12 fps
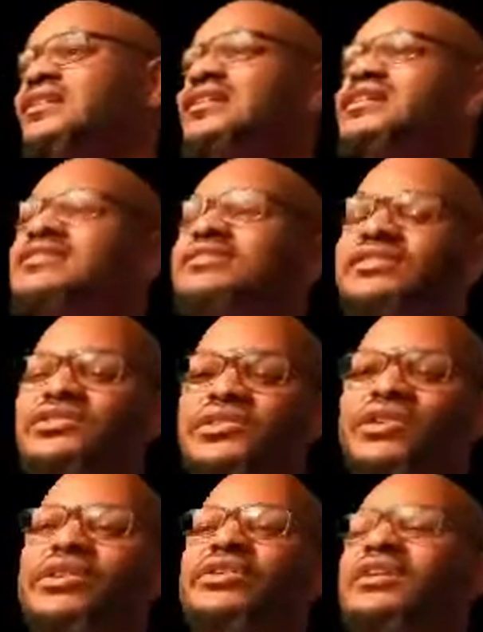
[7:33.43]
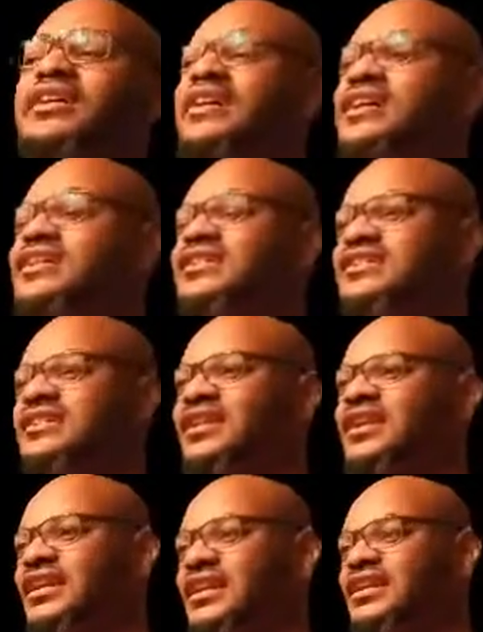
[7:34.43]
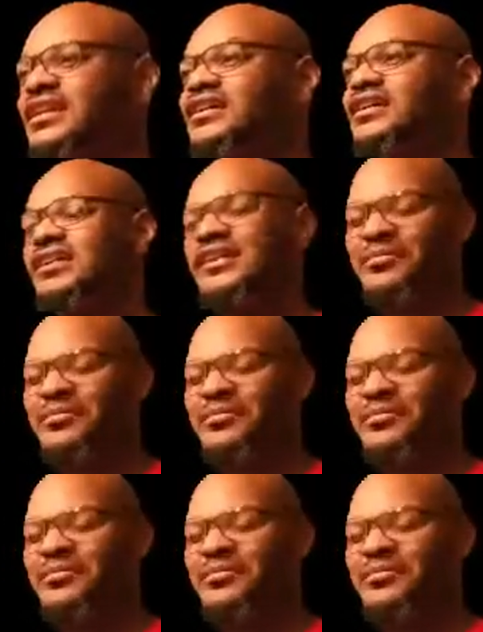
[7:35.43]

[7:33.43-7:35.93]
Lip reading: He's a jerk. He's an idiot.